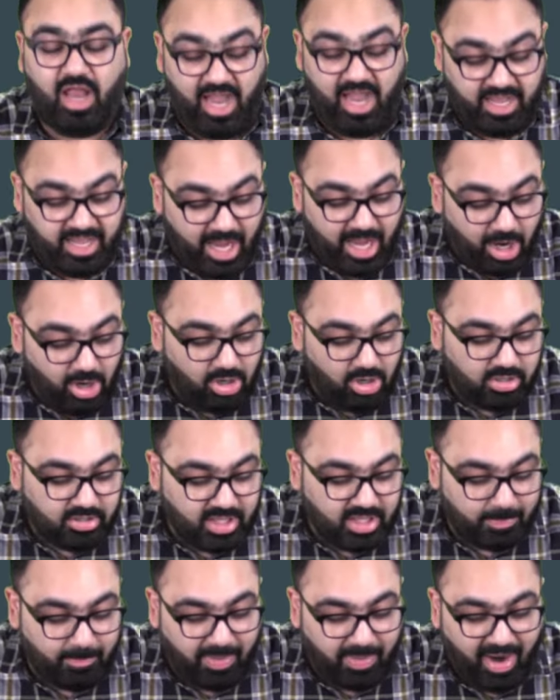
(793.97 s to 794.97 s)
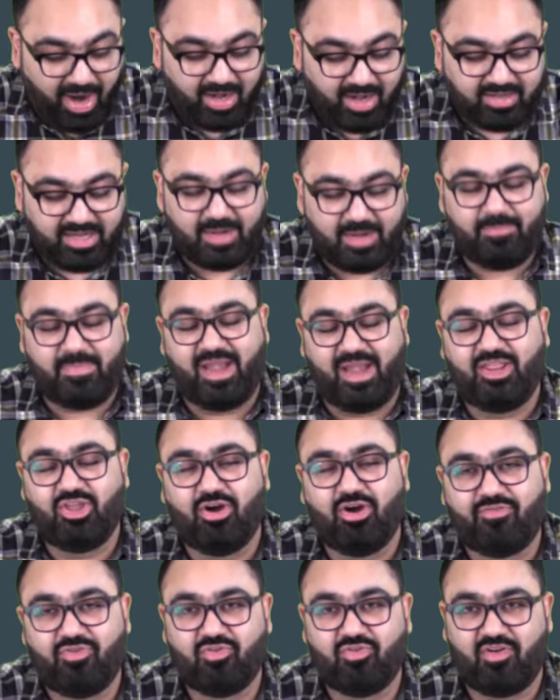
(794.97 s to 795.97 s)
And now the part that many
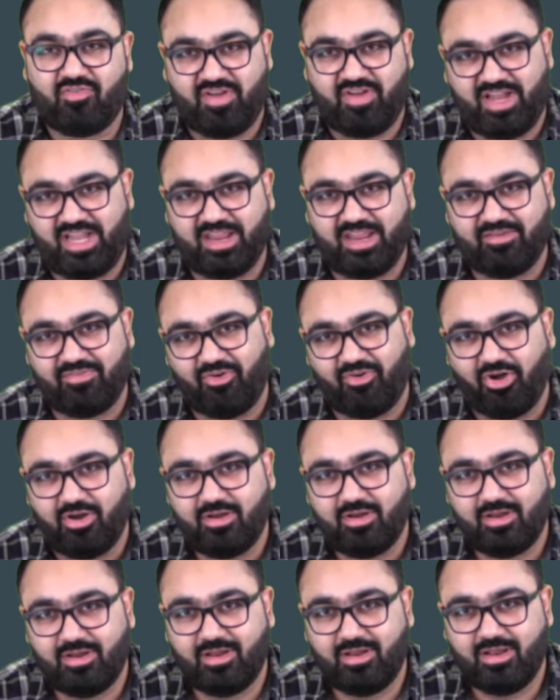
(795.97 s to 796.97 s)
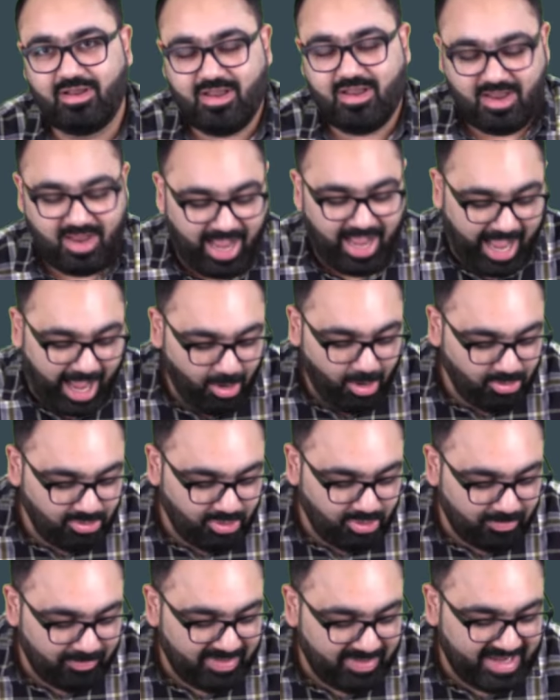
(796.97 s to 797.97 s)
of you are waiting for. How
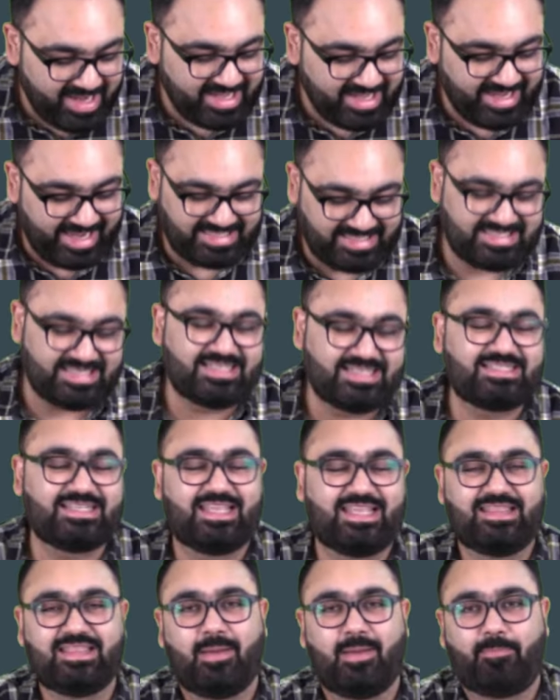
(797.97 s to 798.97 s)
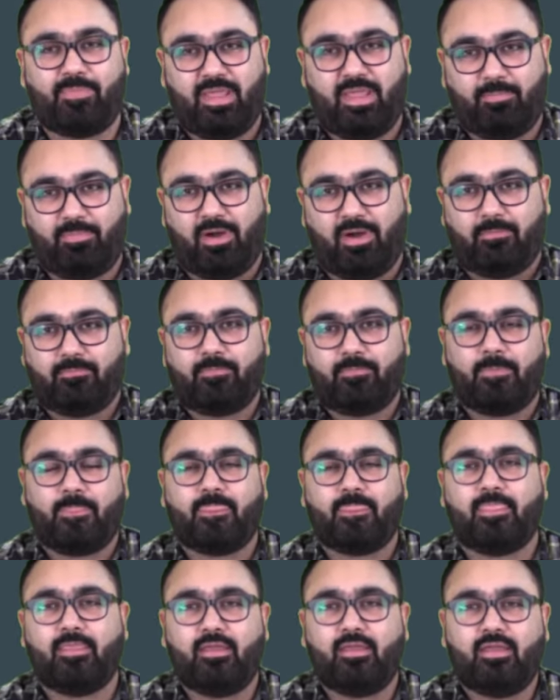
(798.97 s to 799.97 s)
to make guesses in the paper.
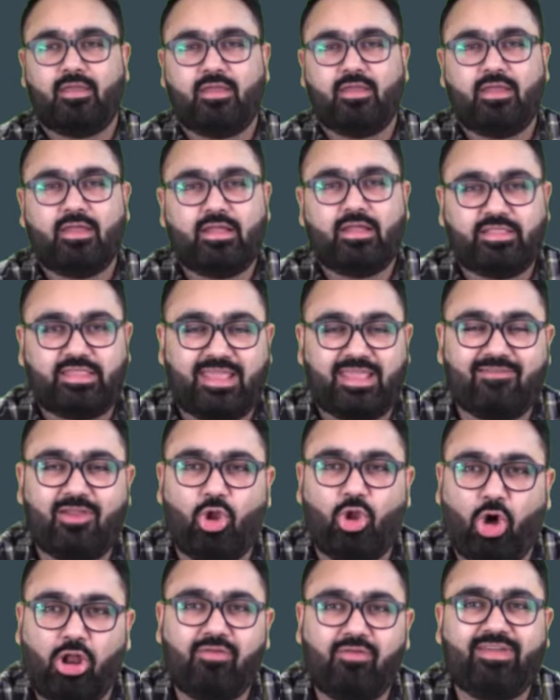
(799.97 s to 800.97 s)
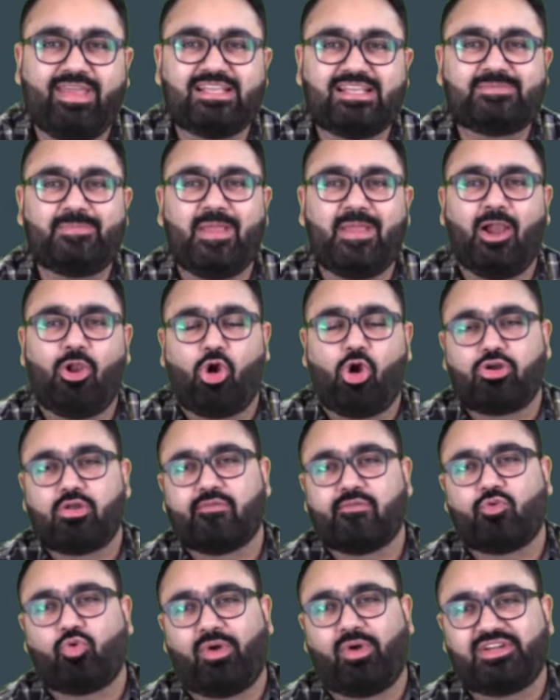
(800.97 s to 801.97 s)
There will always be a lot
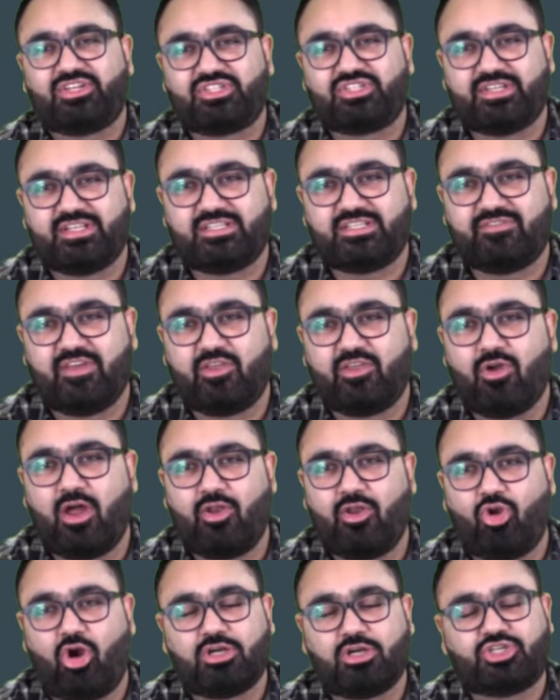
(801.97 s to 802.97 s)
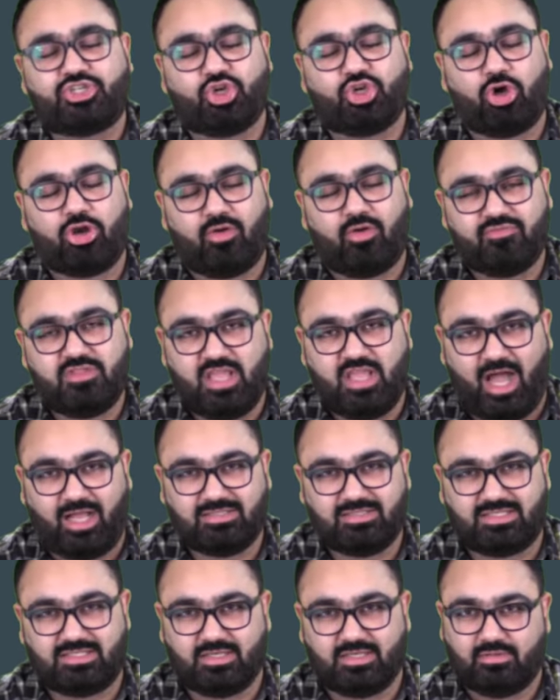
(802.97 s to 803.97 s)
of questions where you are not sure of the
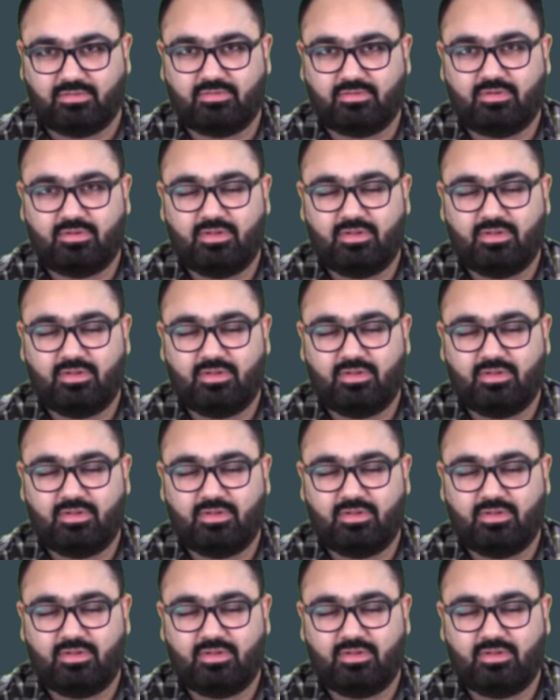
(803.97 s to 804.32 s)
answer.